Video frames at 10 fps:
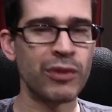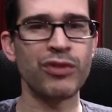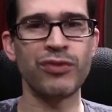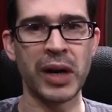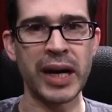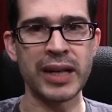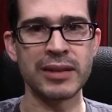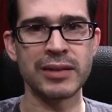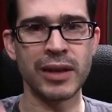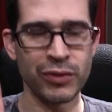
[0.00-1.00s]
I was
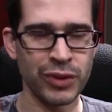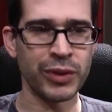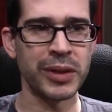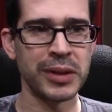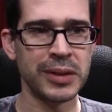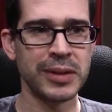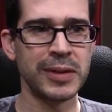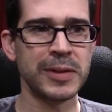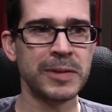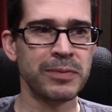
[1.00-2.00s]
fine. I was good.
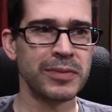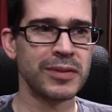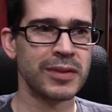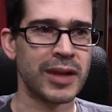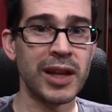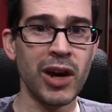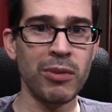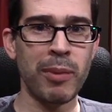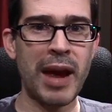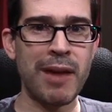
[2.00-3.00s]

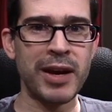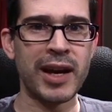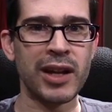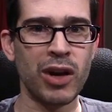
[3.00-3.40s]
Hello, my baby.